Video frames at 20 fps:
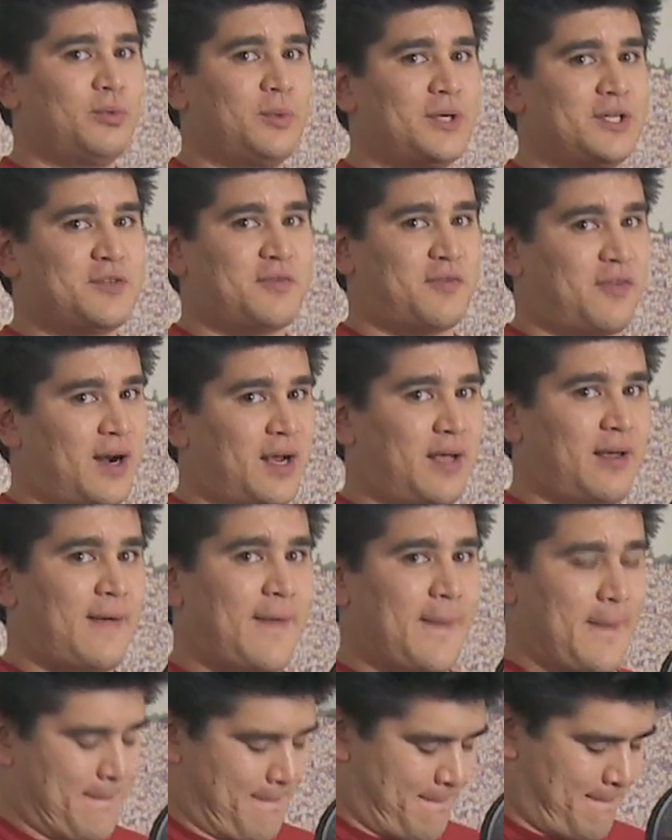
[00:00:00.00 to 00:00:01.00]
which Frank,
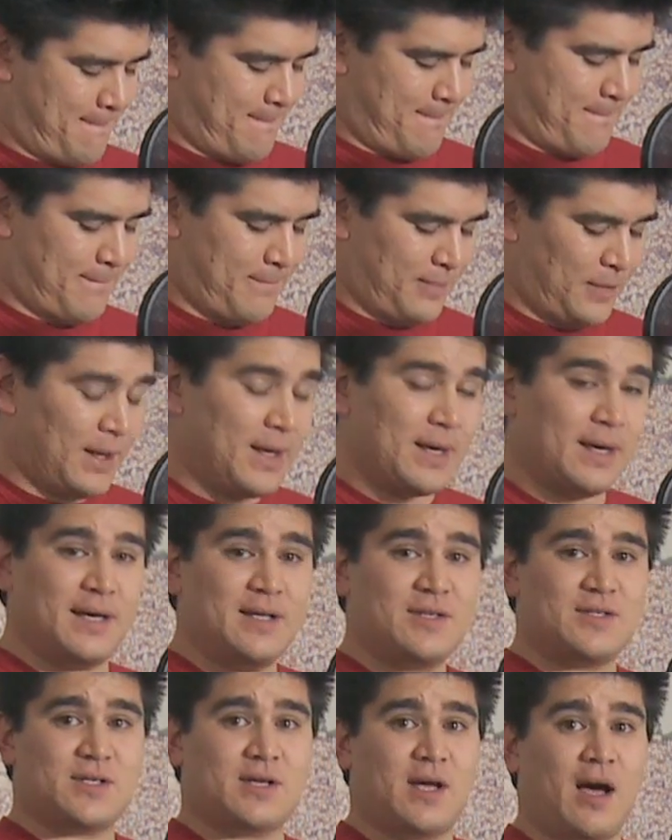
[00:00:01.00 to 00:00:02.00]

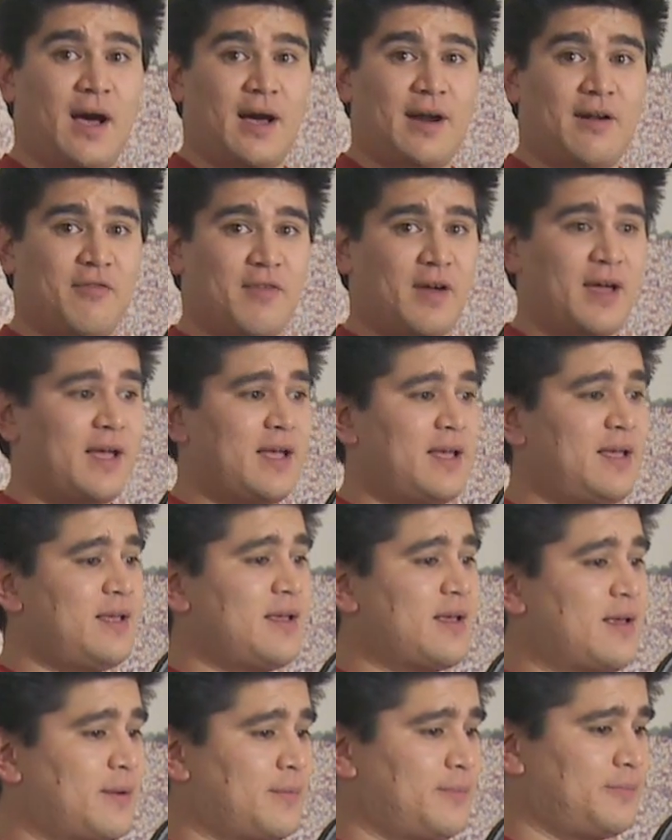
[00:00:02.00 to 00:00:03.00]
it's kind of
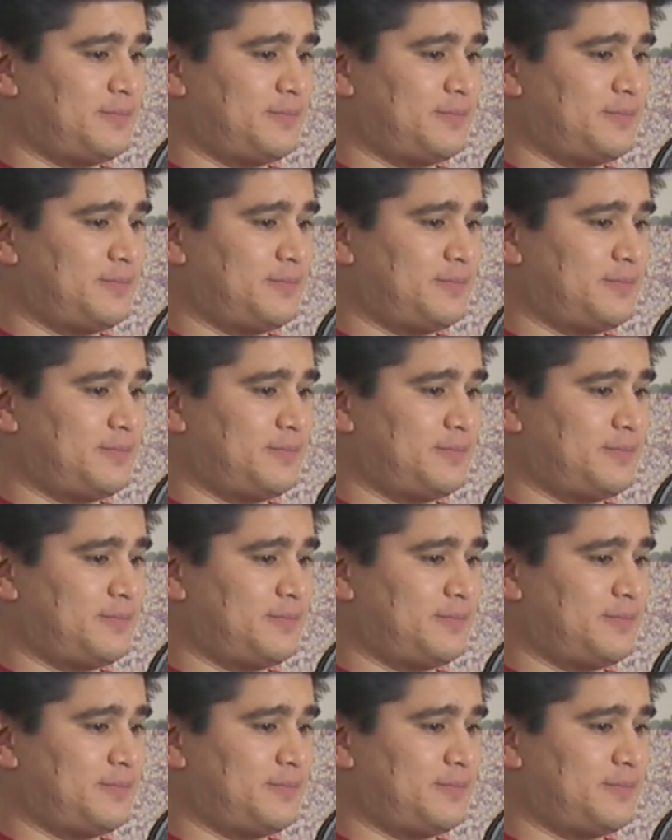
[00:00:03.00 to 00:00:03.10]
vague.